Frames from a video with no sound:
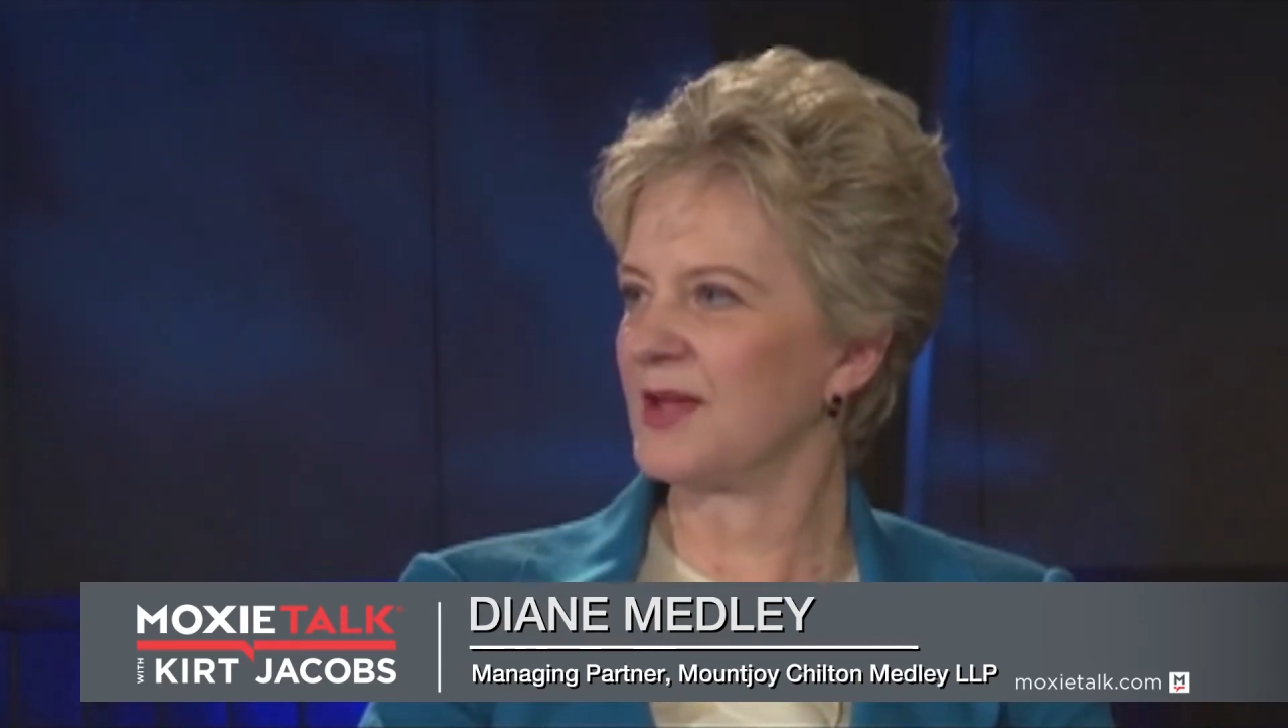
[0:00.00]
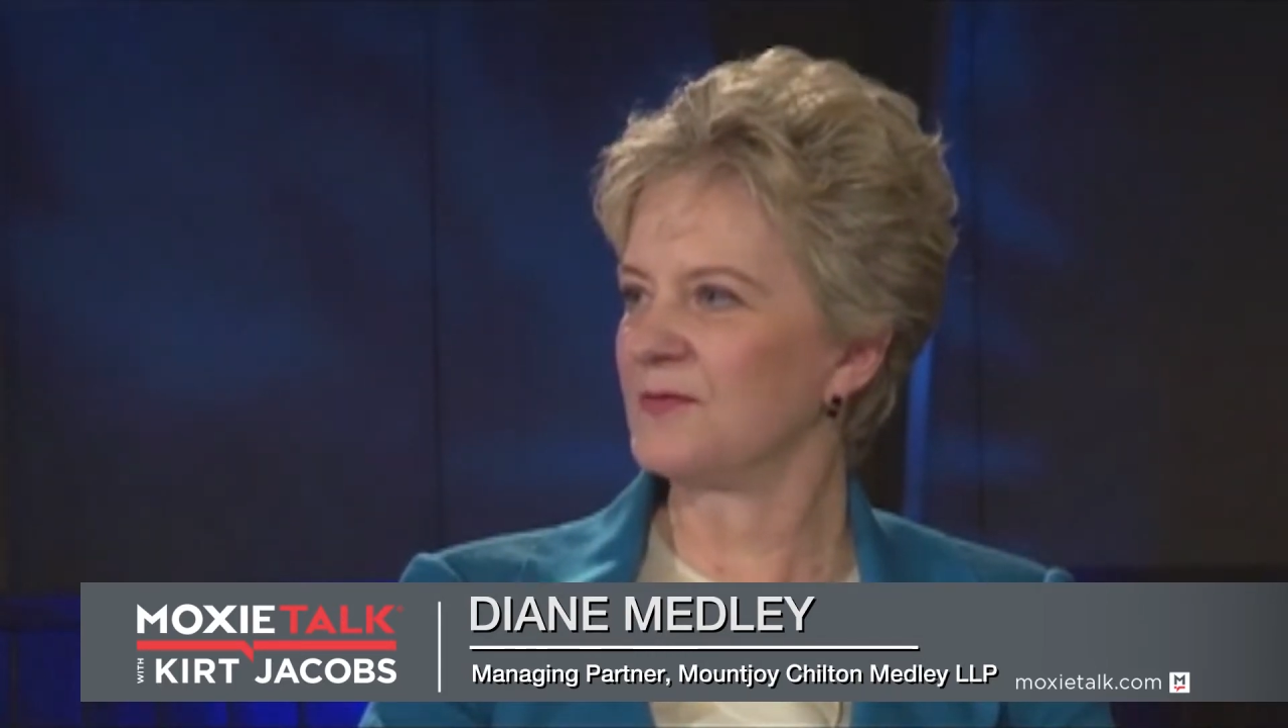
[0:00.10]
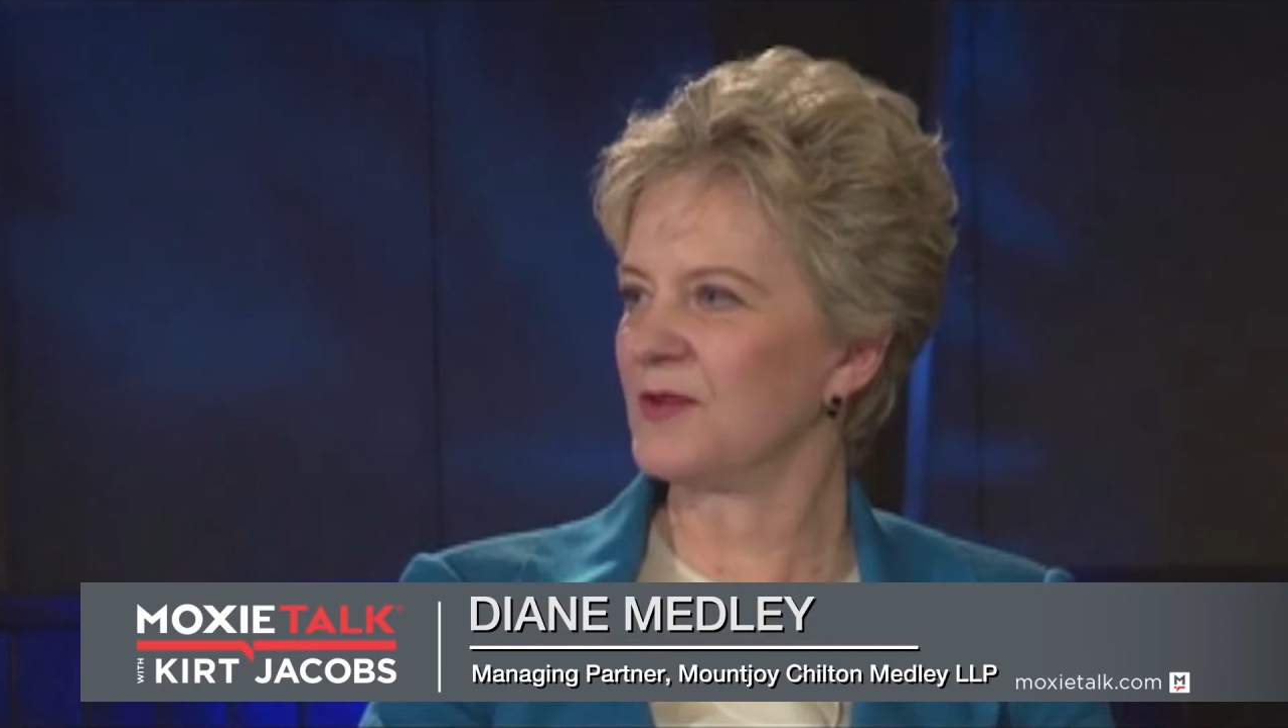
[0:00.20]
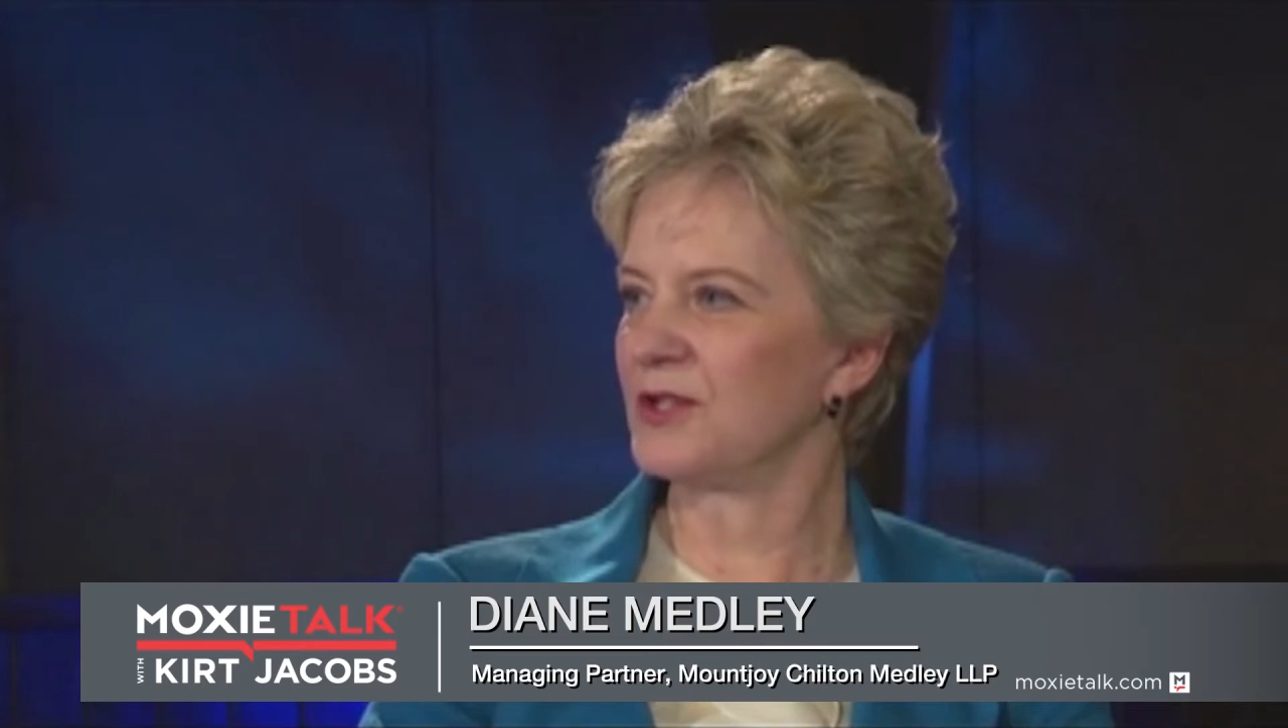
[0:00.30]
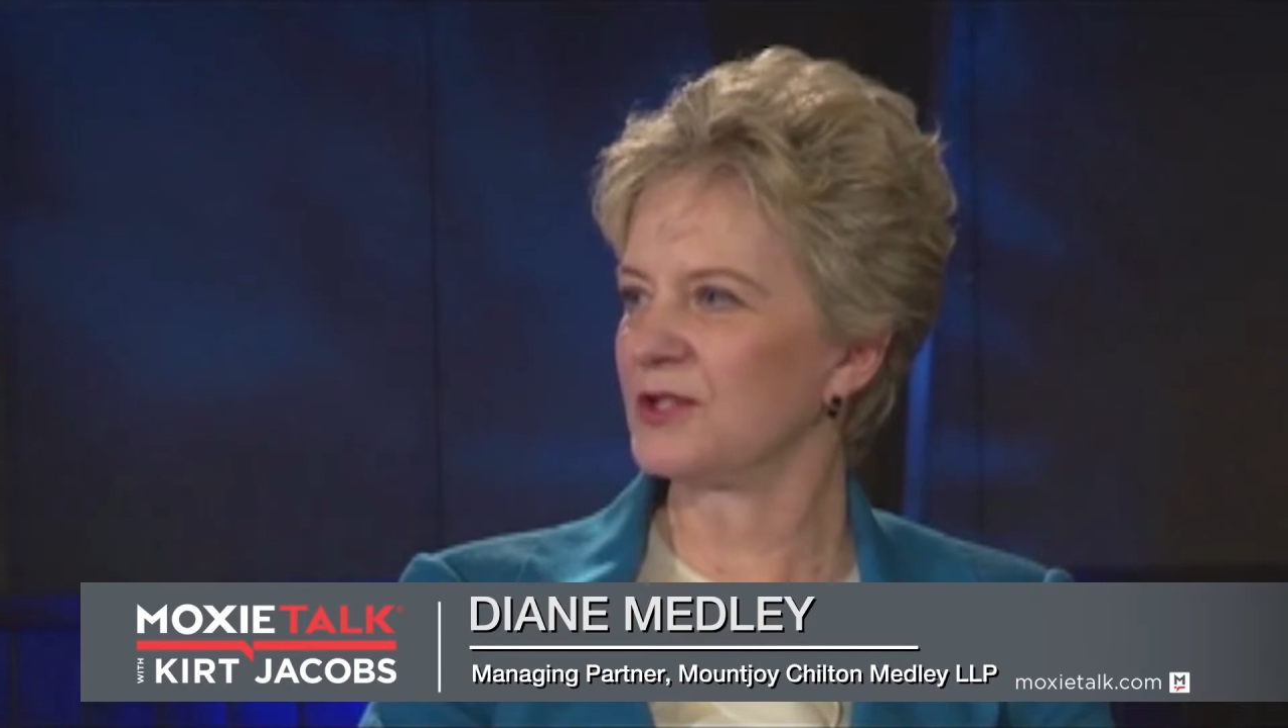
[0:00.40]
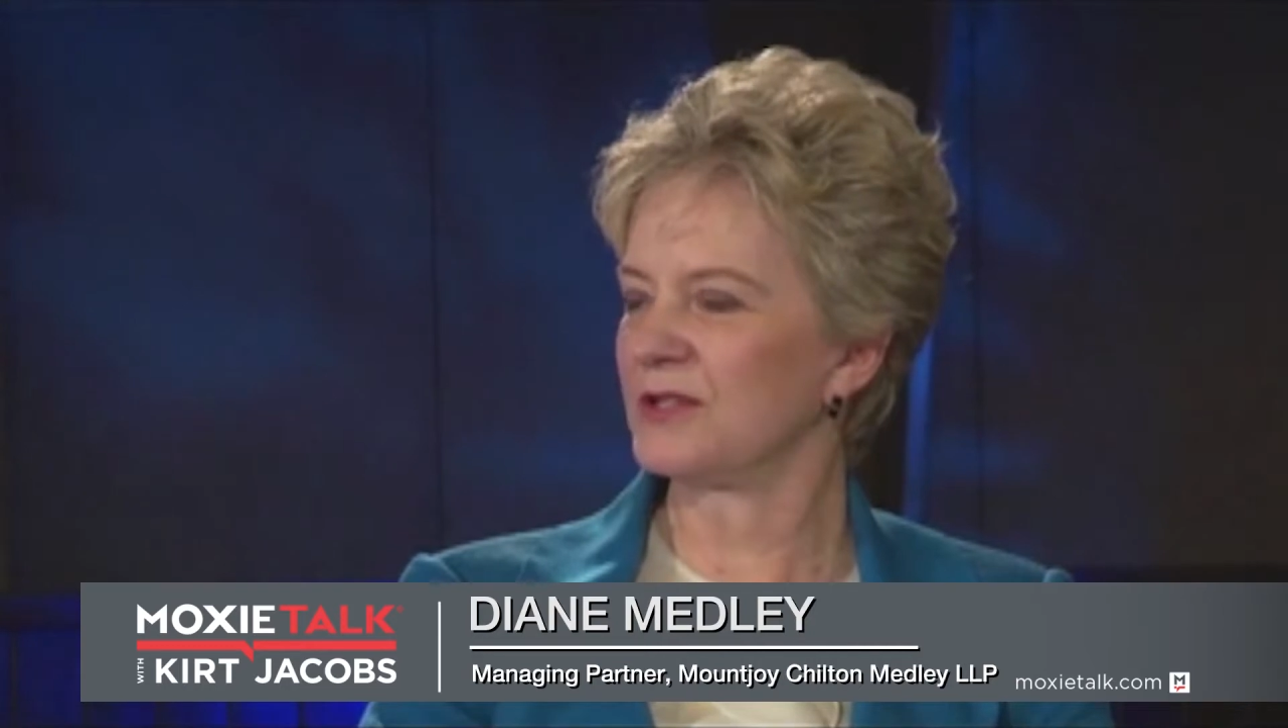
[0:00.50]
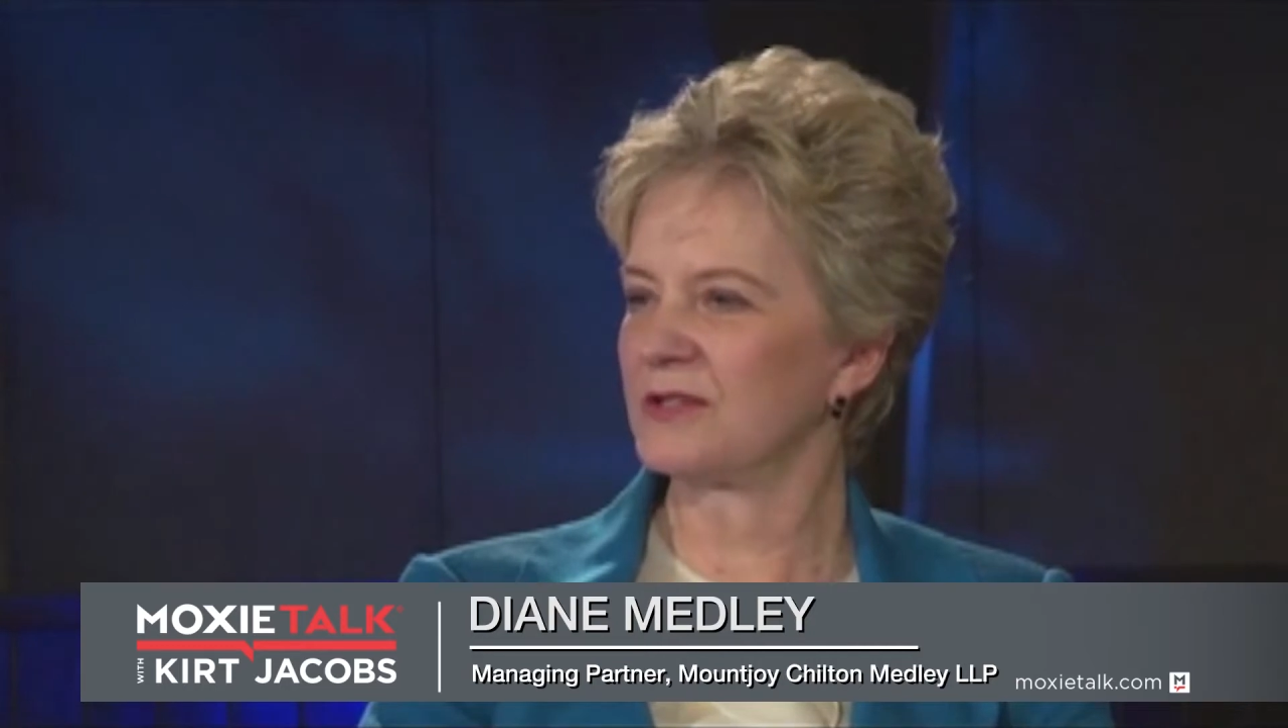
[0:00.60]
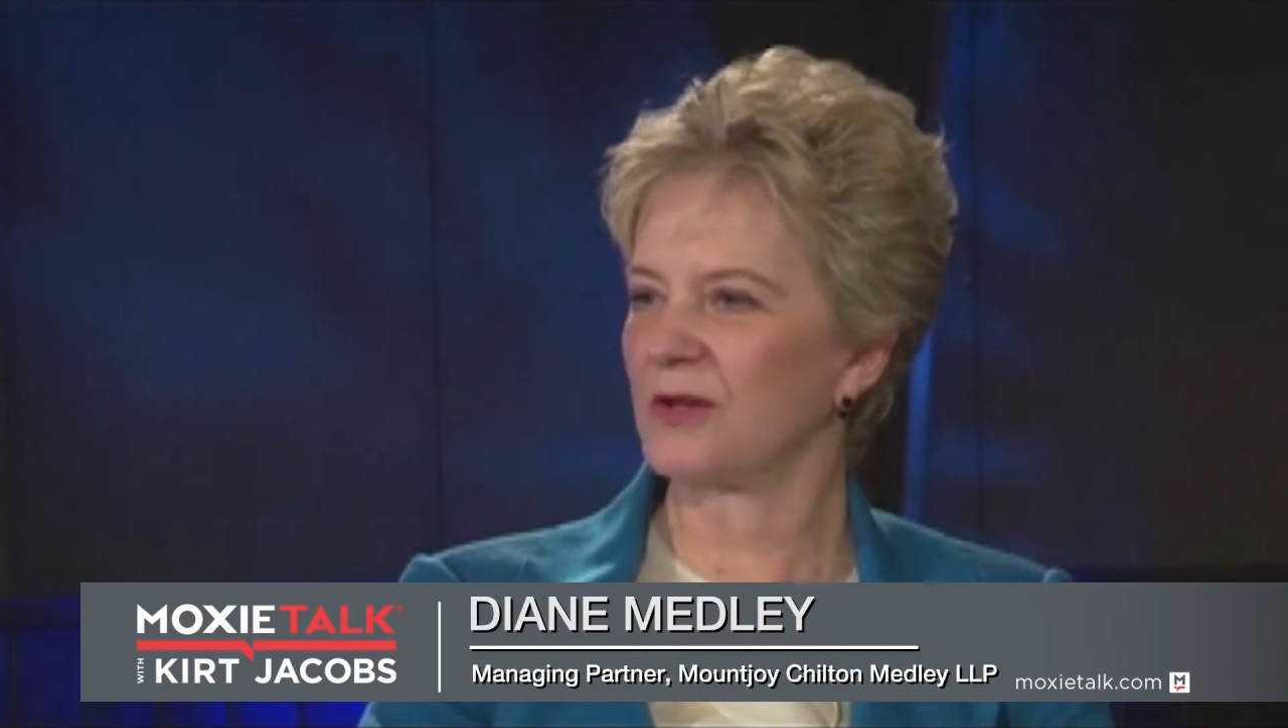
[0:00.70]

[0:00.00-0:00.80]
same vision.